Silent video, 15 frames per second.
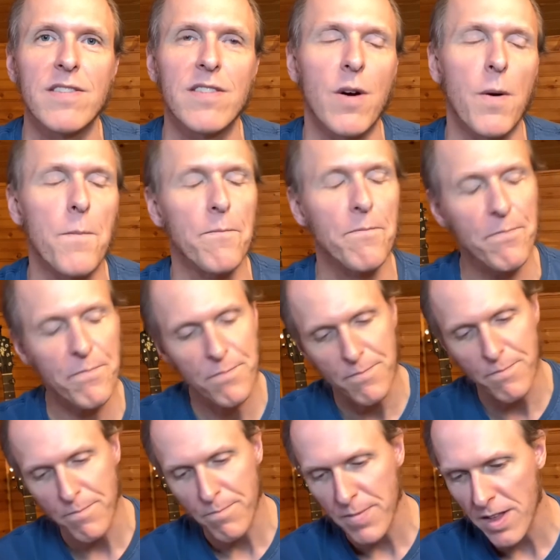So
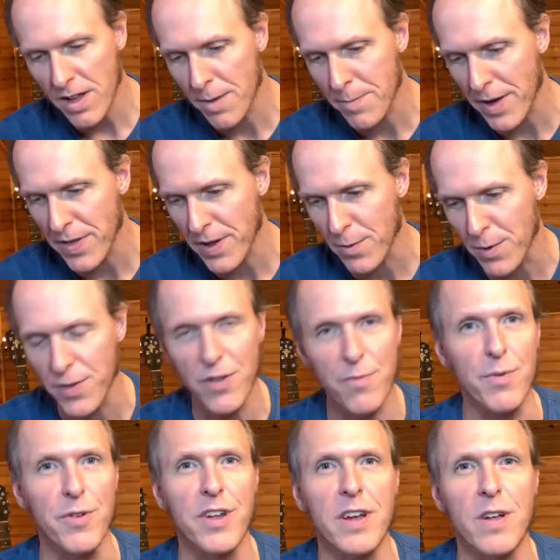I think with this
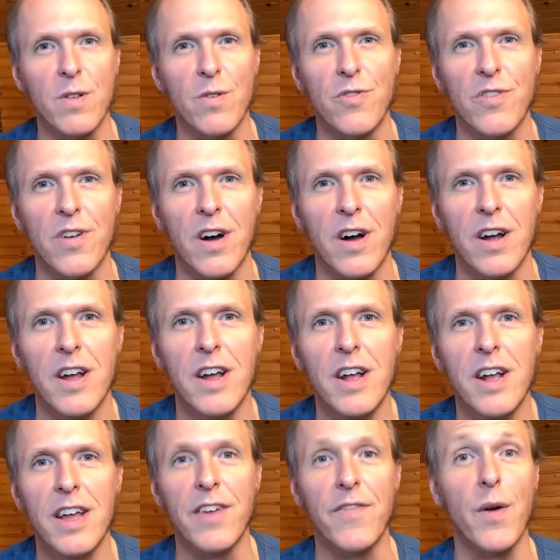particular song,
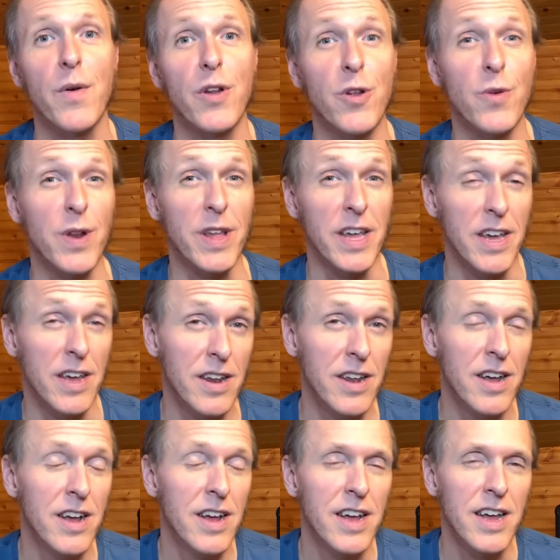if I were to do it again,
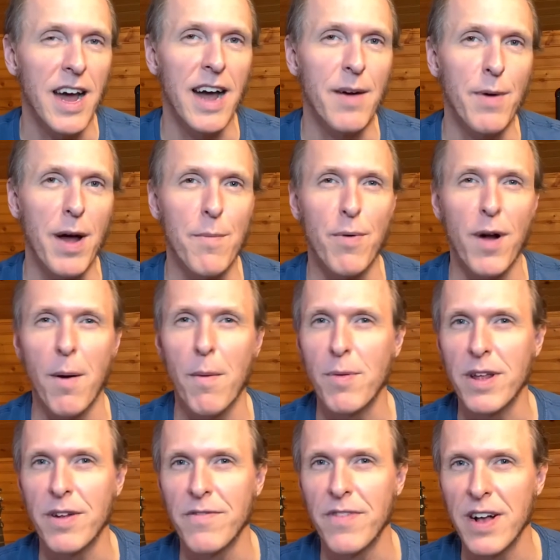I'd
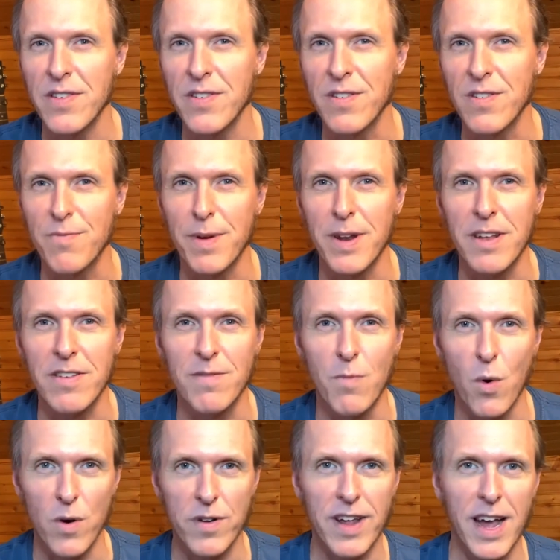probably invest in spending some
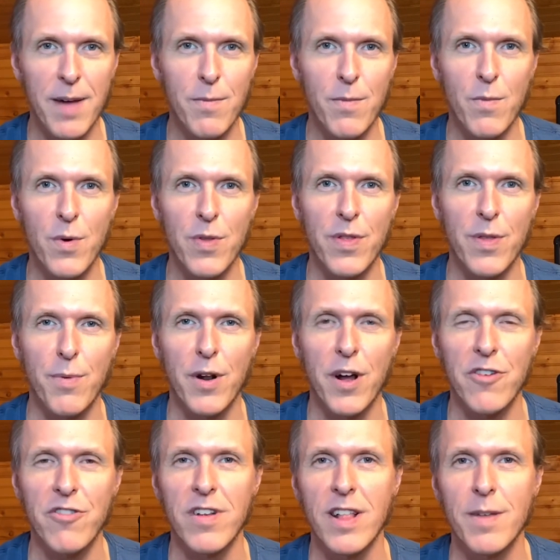more time with the
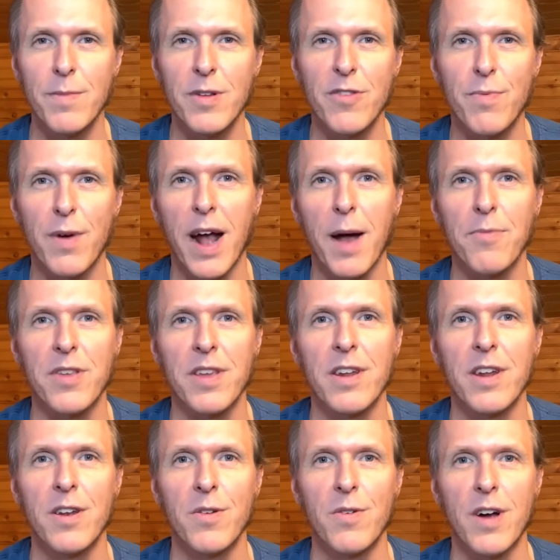production elements, perhaps
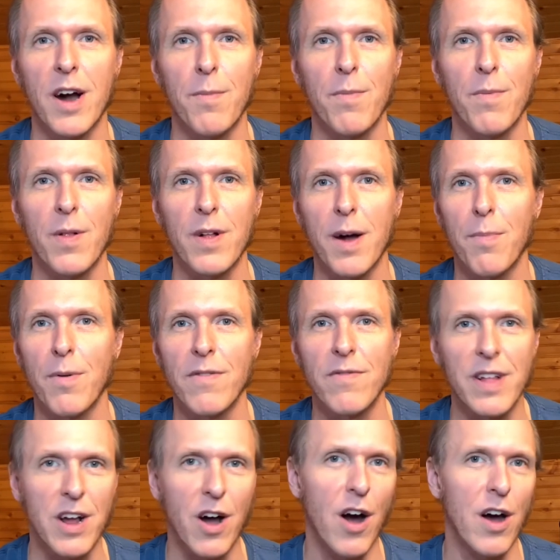getting a new couple of
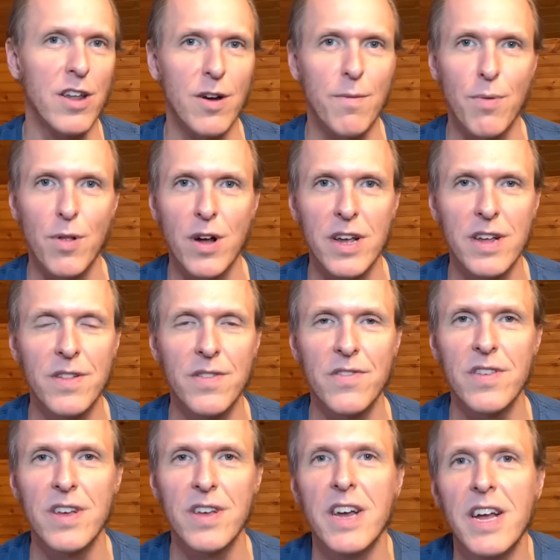like audio
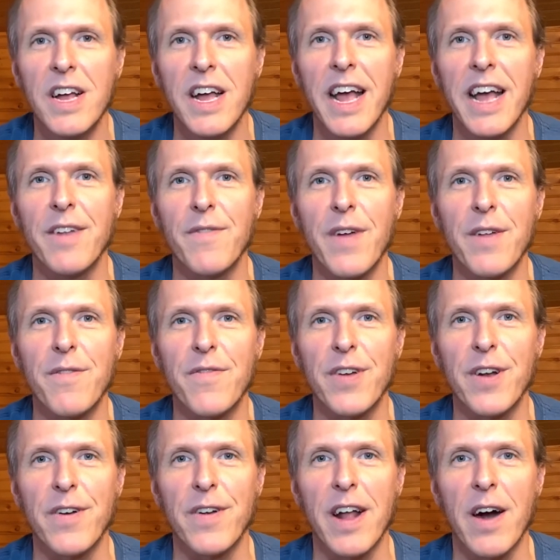plugins and
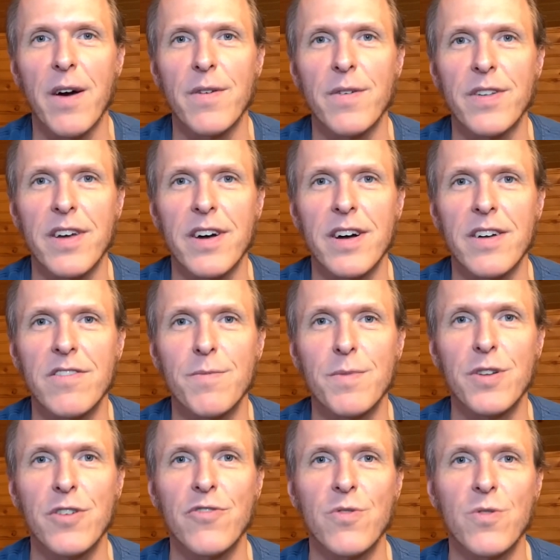figuring out some
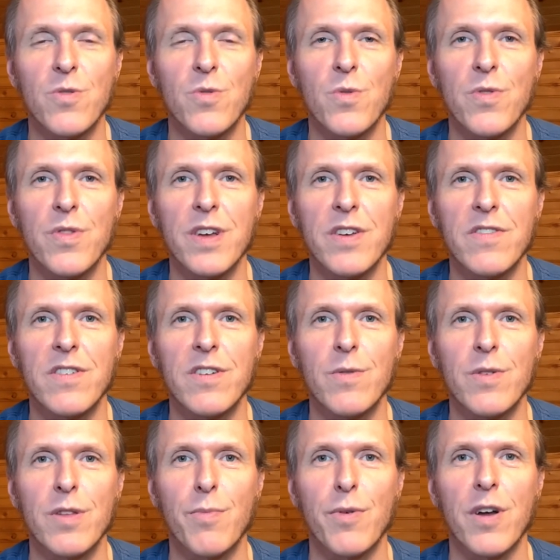additional cool things to do
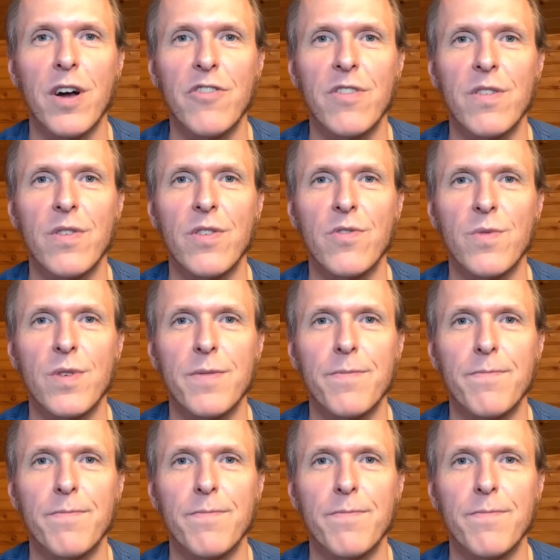with the production of this one.